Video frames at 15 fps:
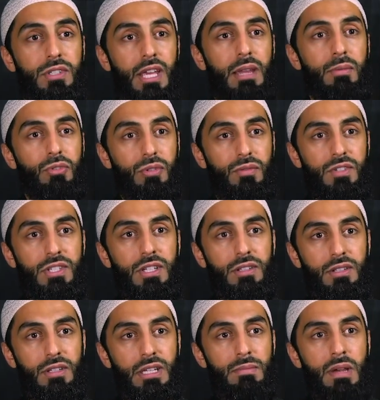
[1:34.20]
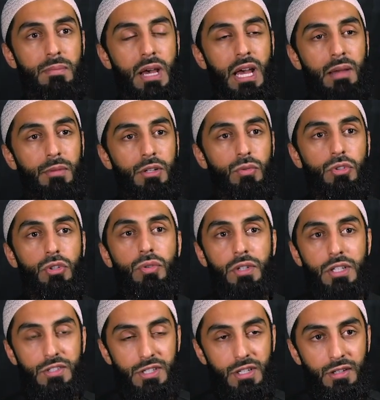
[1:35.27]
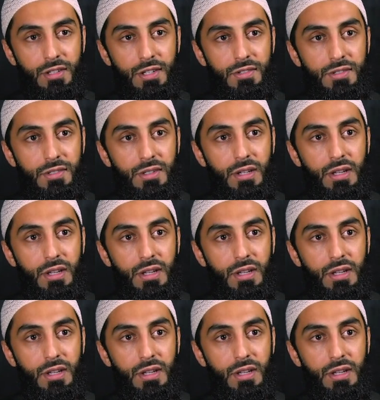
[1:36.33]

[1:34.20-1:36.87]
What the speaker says: came to visit Imam Ahmad during his illness.